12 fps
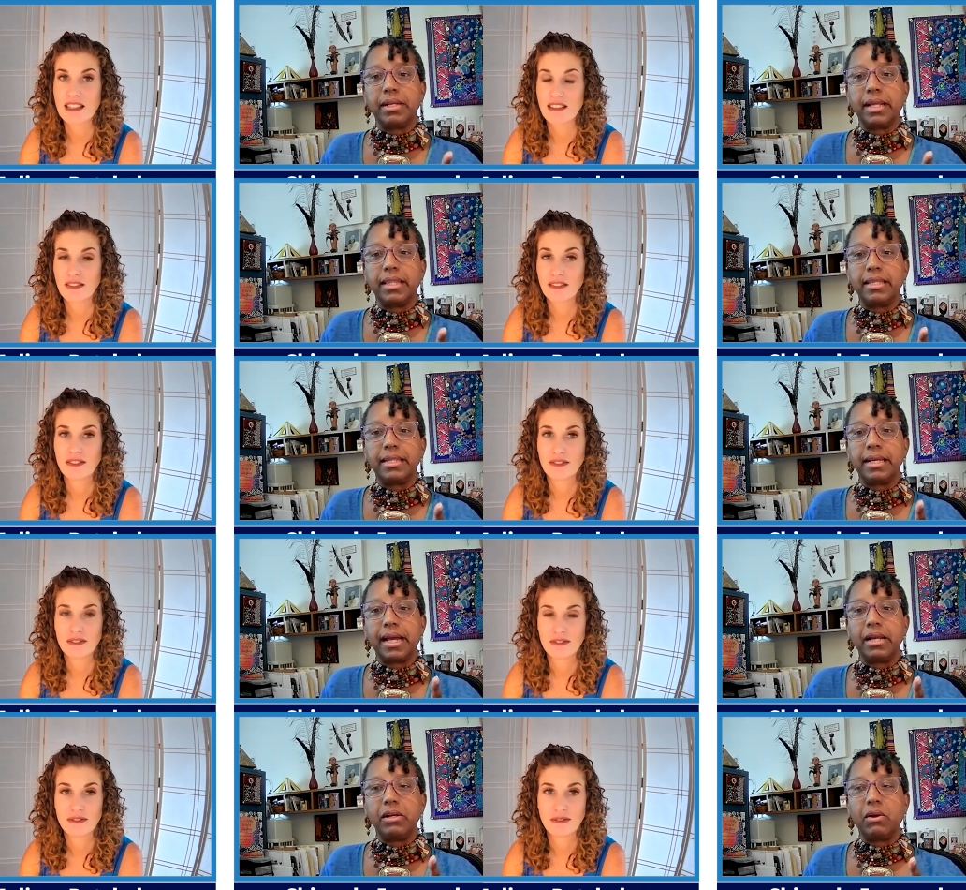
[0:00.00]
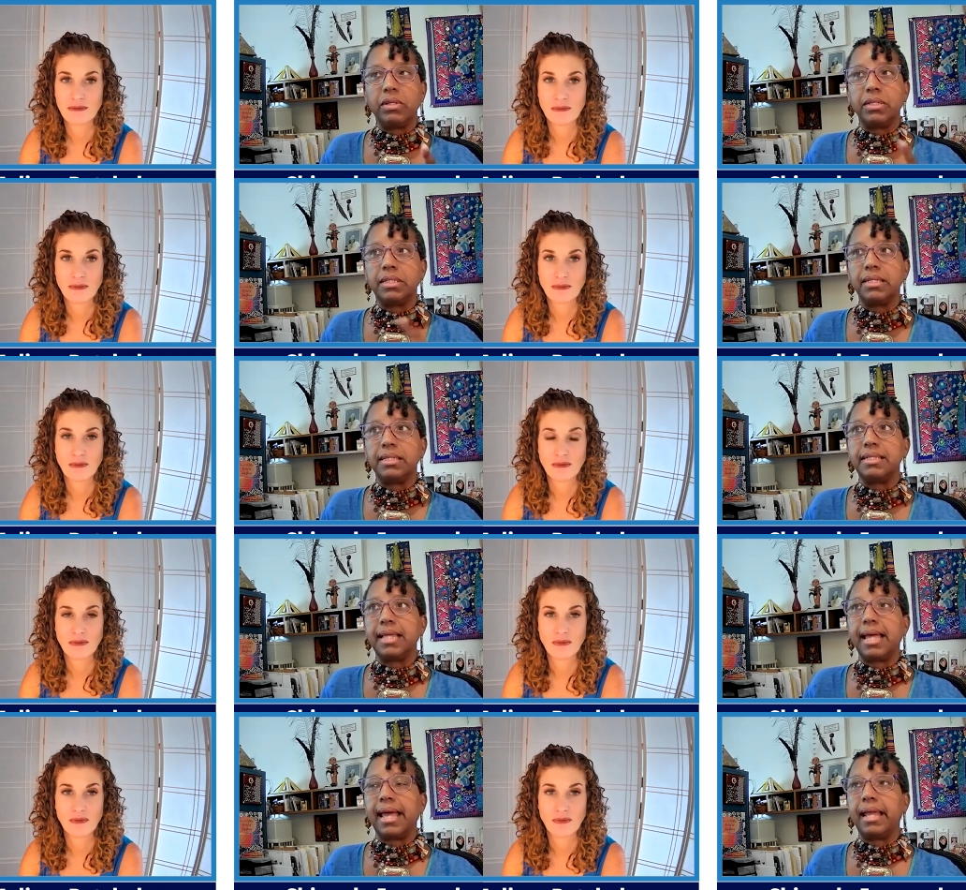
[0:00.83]
Speaker 1: another thing I noticed is
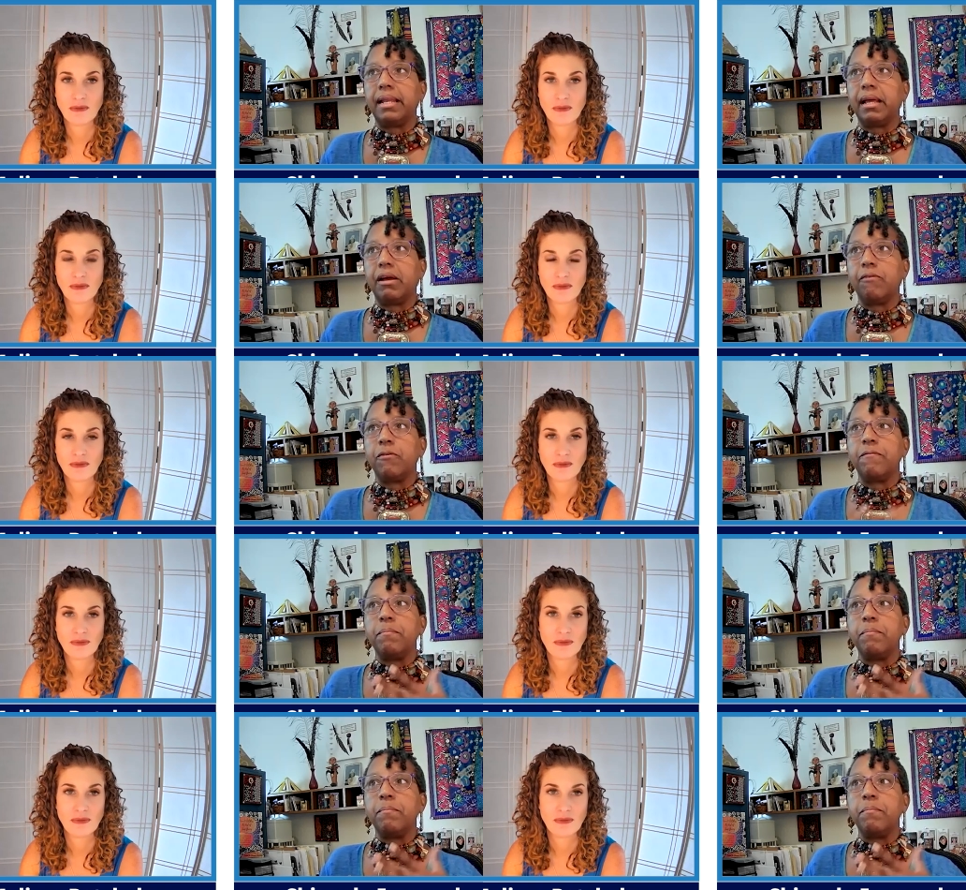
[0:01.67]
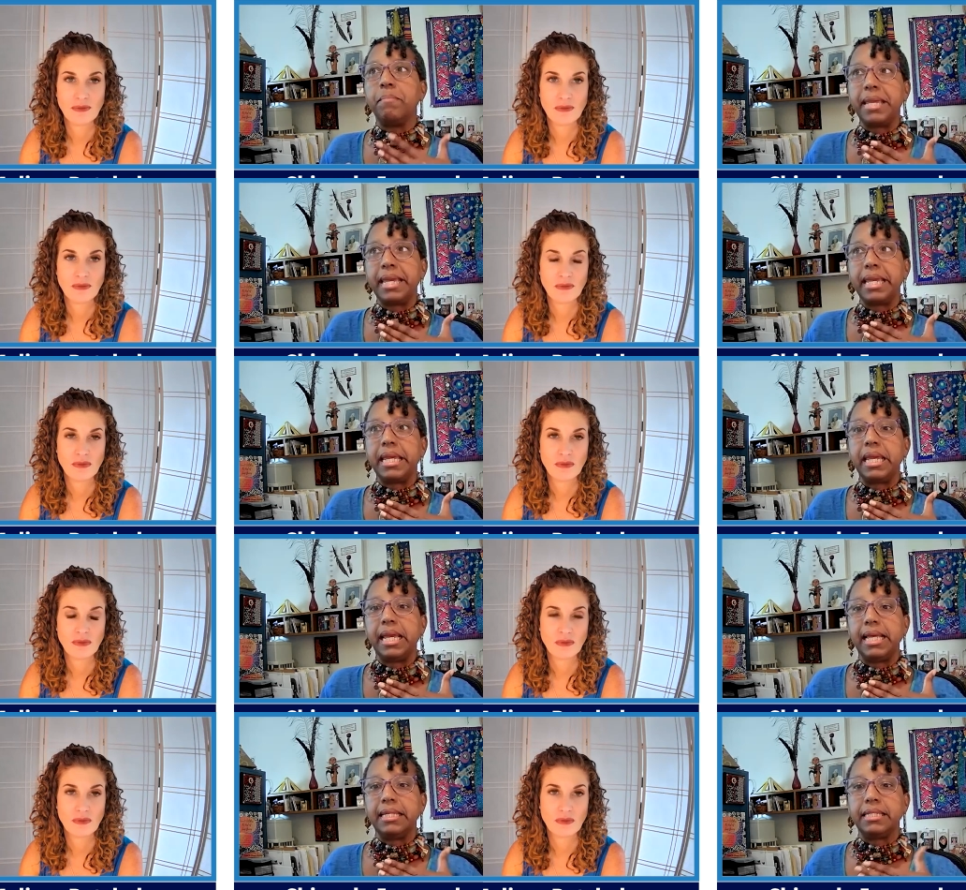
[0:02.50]
that uh, with me,
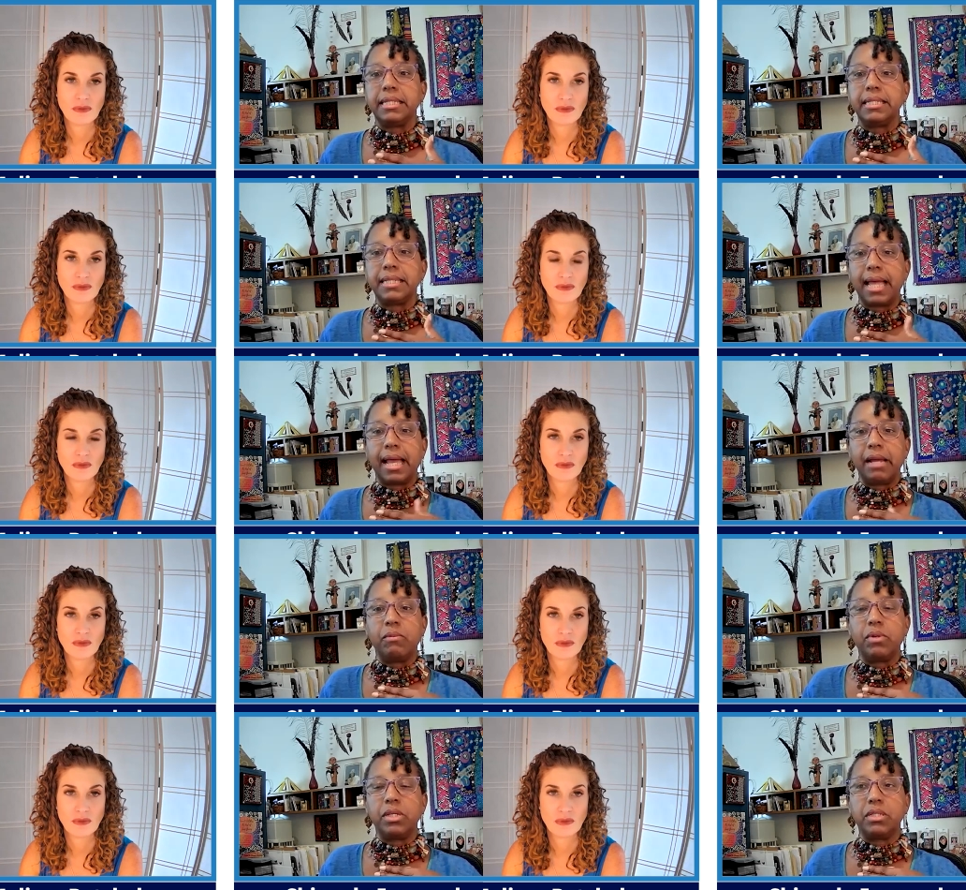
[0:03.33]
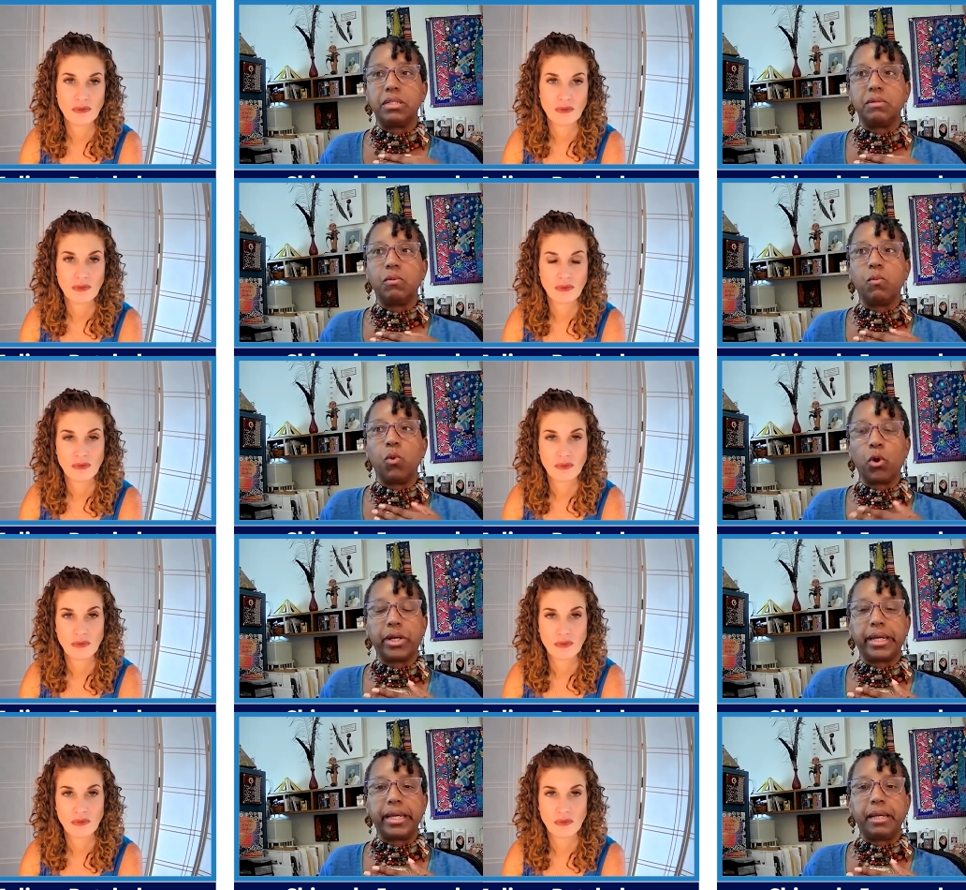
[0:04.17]
since I was
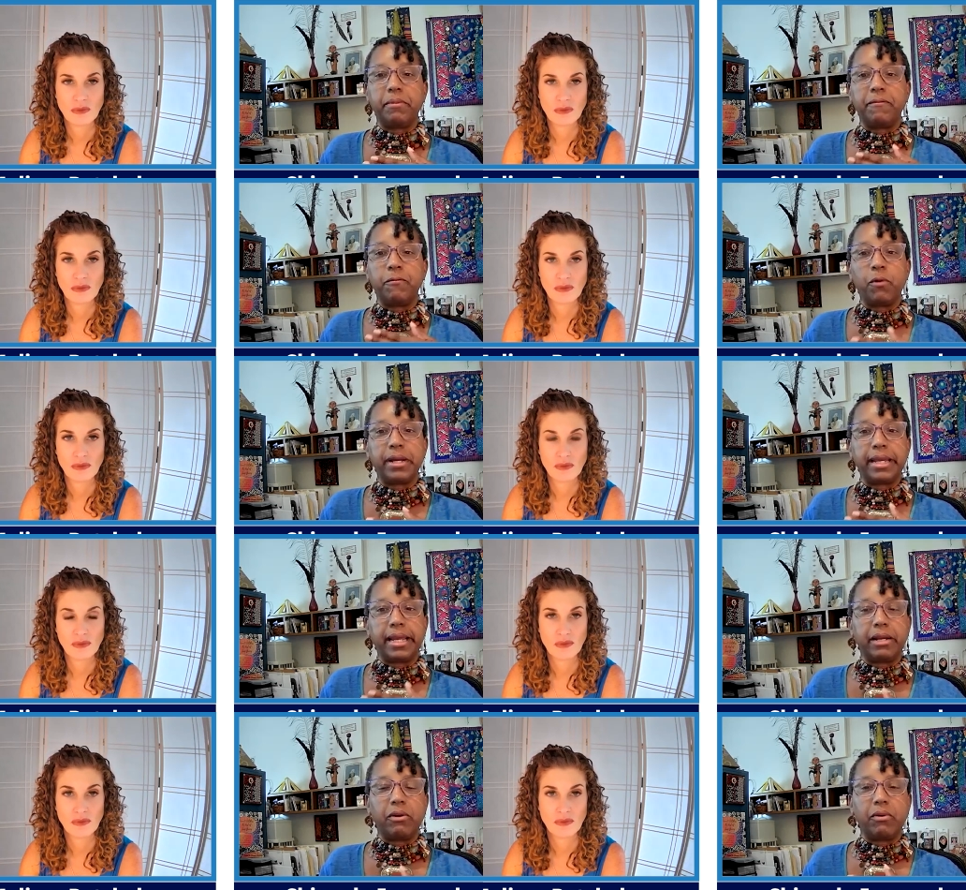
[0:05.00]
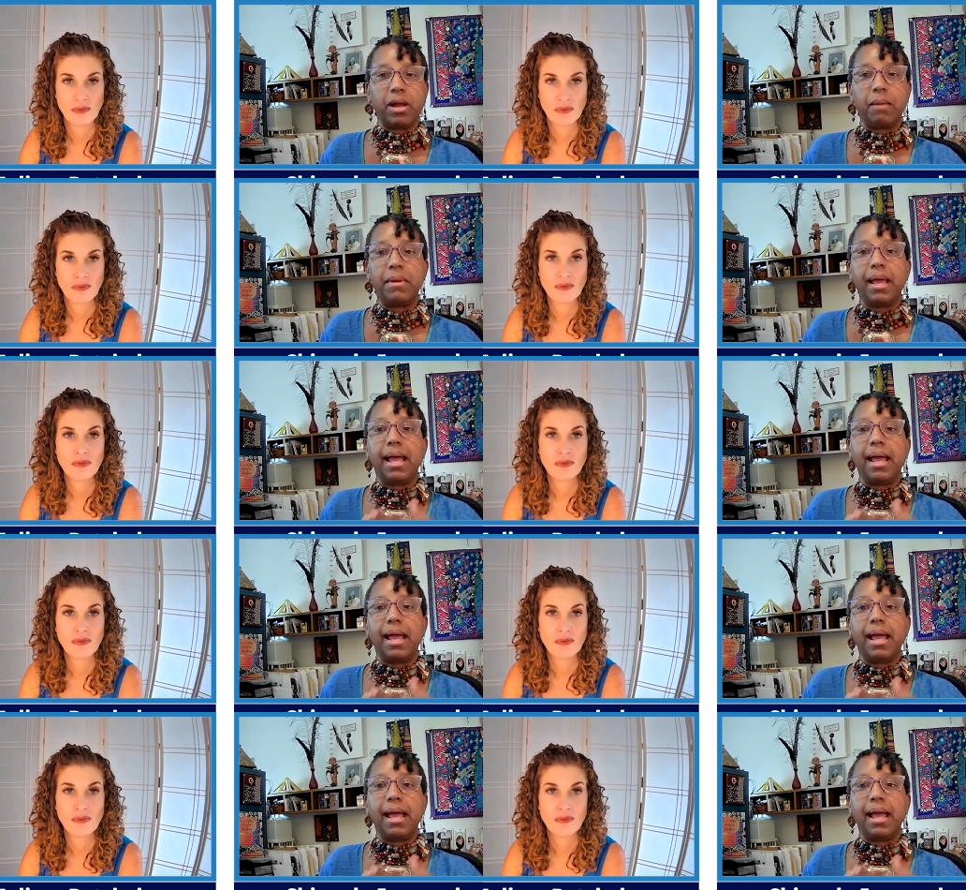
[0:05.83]
working before getting her up,